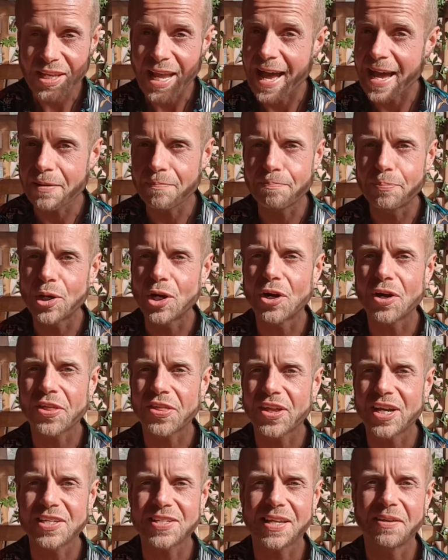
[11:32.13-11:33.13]
and birth
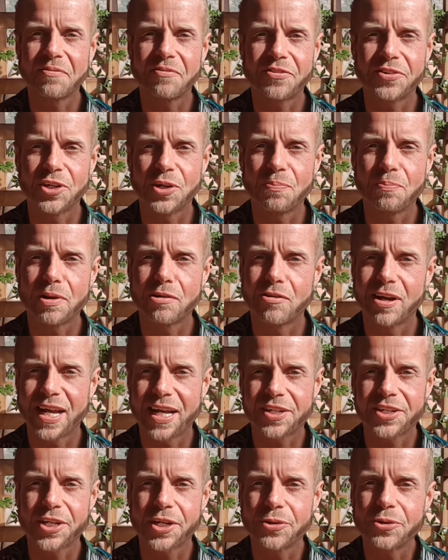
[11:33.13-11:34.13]
as infinite
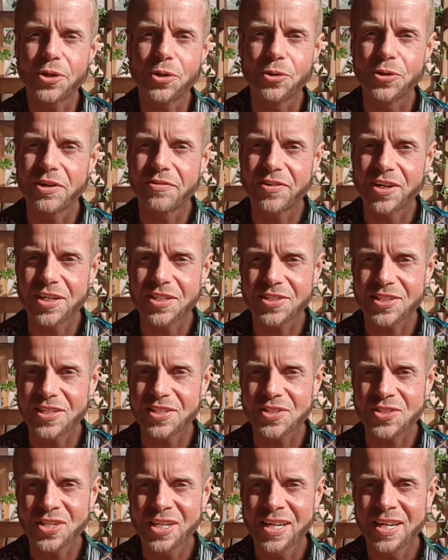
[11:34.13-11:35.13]
myriad new
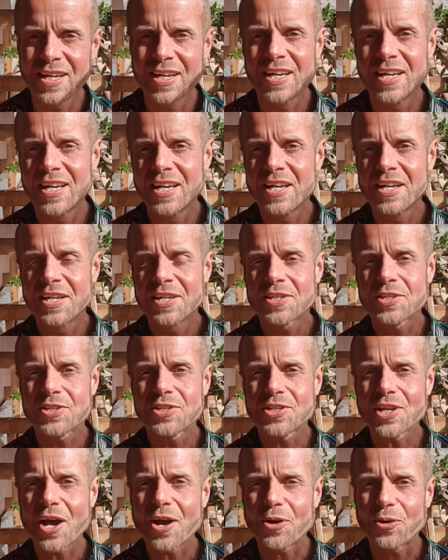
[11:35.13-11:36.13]
universes.
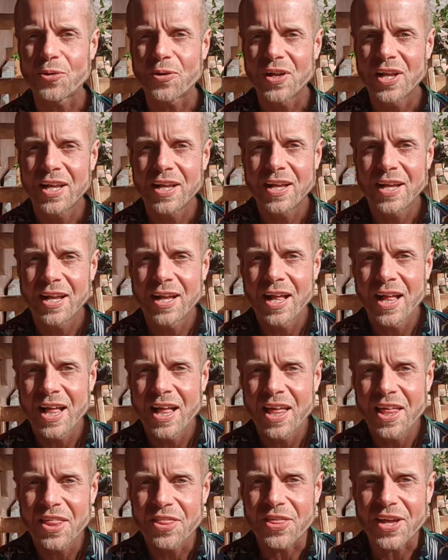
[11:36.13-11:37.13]
So,
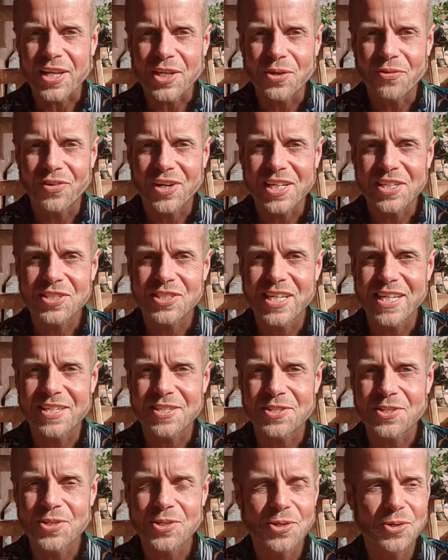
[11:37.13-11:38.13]
thank you for listening
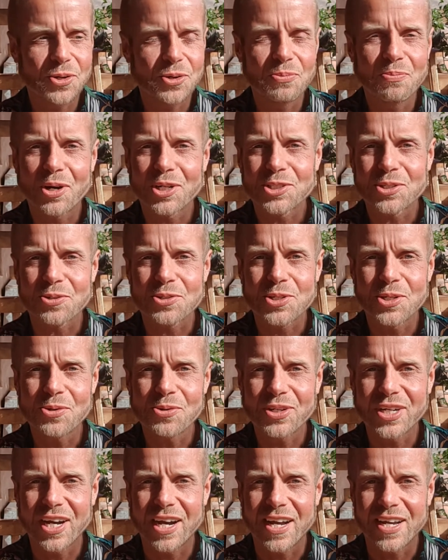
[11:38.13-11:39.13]
to Module 2,
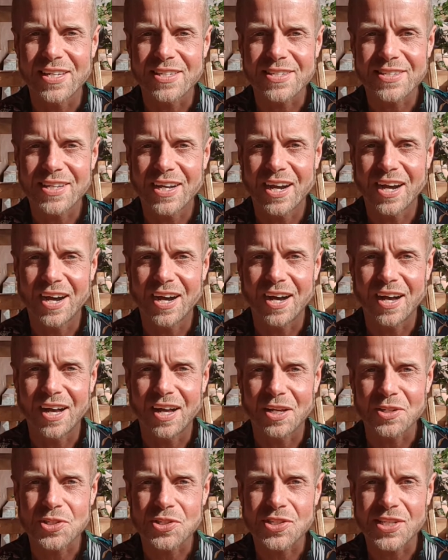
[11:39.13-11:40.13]
guys.
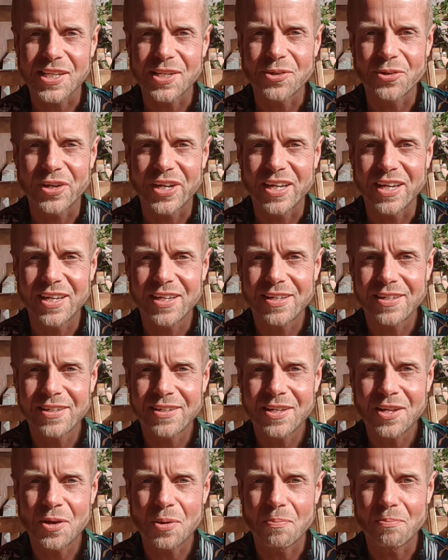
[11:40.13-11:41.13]
I'll see you
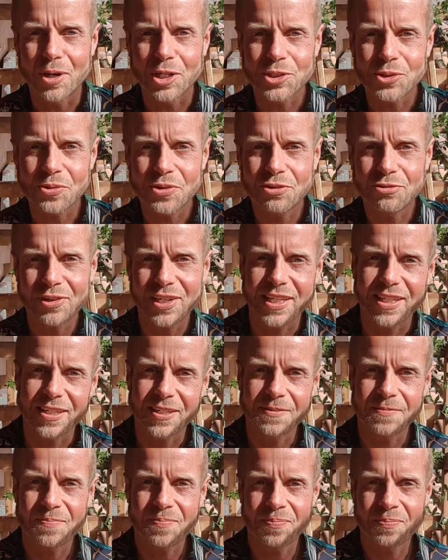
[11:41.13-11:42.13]
in Module 3.
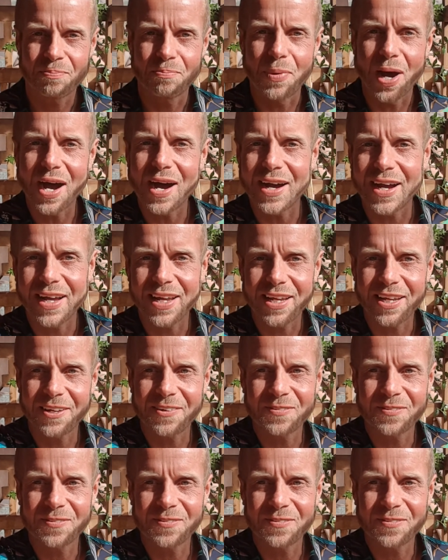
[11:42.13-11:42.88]
Bye.